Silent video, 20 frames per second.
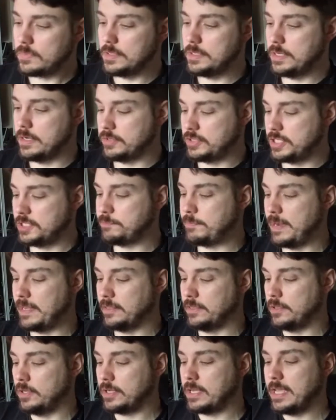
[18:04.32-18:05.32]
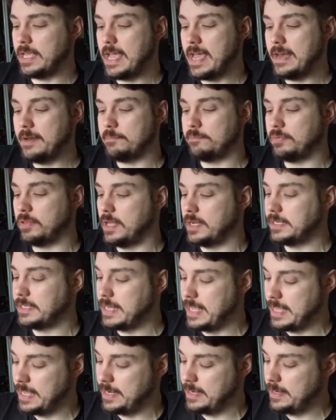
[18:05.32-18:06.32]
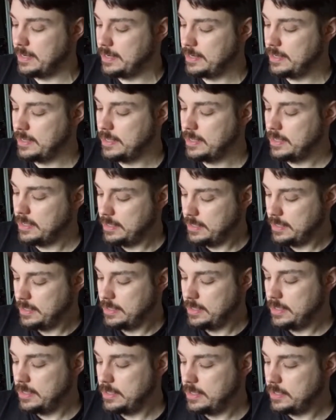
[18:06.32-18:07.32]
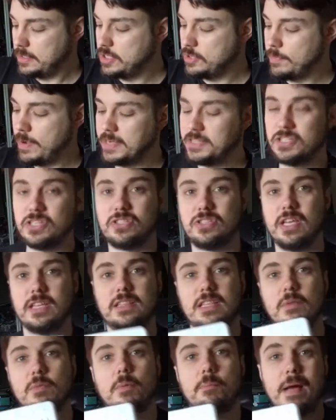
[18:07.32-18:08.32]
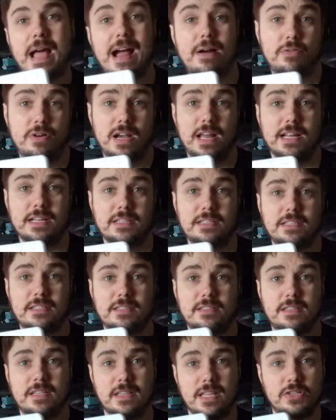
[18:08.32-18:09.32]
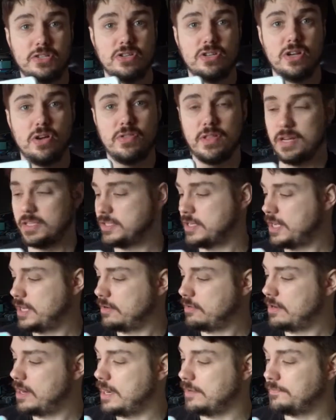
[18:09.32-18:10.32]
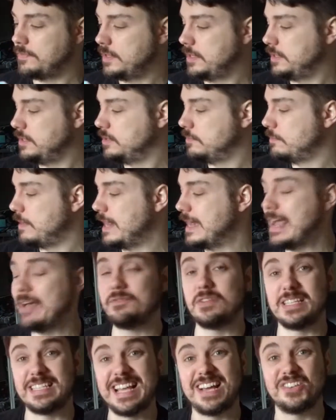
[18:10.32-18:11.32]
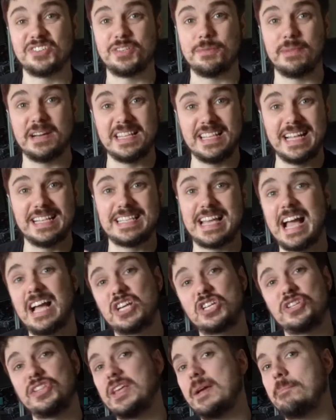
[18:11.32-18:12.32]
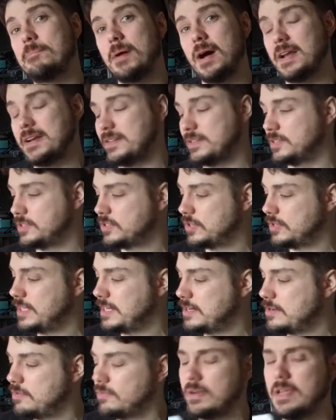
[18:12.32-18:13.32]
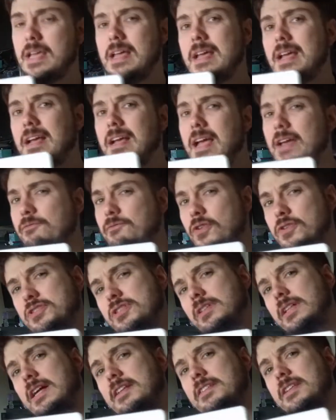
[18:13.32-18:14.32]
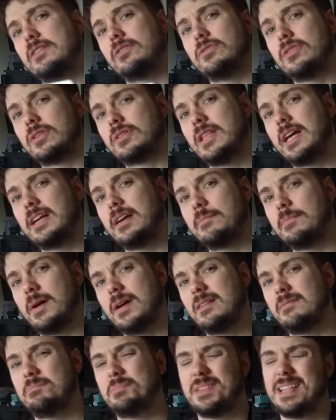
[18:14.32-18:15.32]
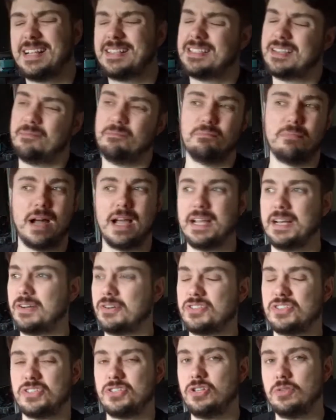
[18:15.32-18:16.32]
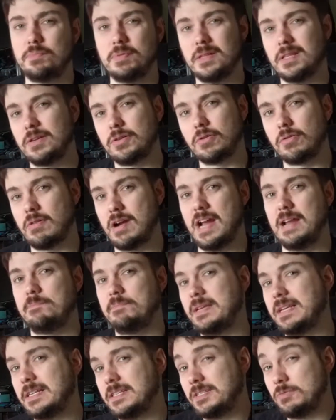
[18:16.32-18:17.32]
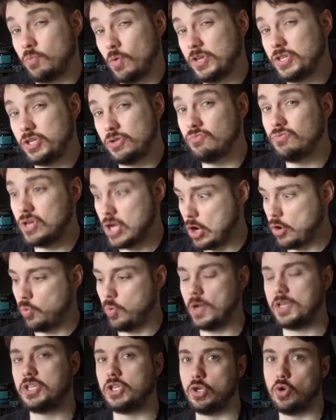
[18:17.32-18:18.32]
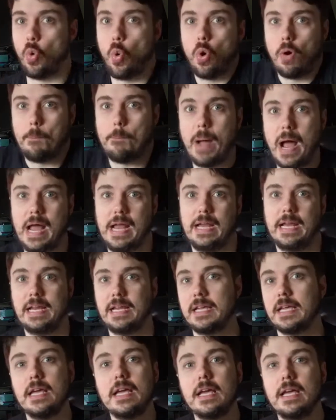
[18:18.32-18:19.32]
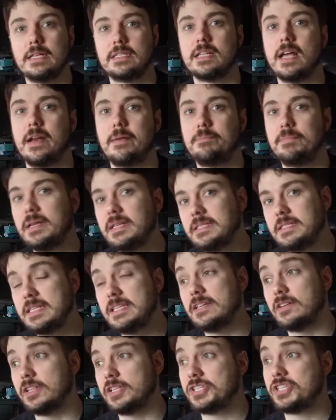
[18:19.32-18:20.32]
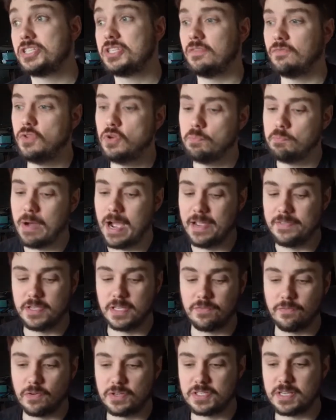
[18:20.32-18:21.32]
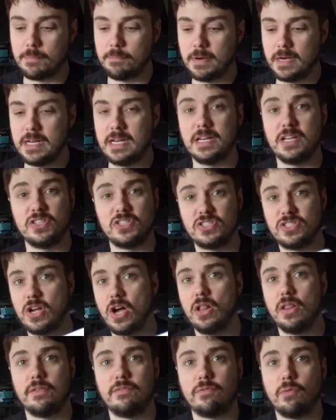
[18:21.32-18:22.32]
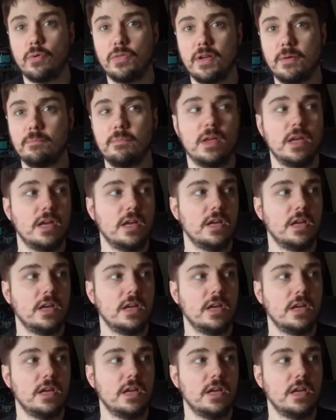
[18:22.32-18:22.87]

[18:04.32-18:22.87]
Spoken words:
You know, just by looking at it plugged in, you might just think they were power lights to let you know that it's on or off. You might have to tell somebody that's actually a button. So they don't, at first glance, they don't look like a button, but that's a minor, stupid little gripe, because once you know what you're buying, it's not a big deal. It's just if you buy this for somebody and install it for them,